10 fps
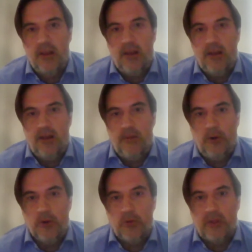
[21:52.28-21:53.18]

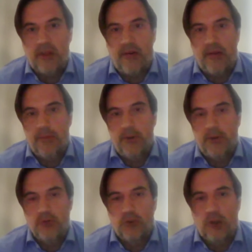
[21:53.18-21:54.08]
authoritarian, but
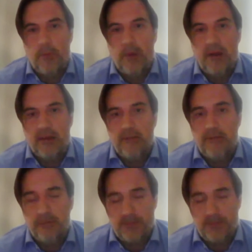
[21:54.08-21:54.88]
also competitive,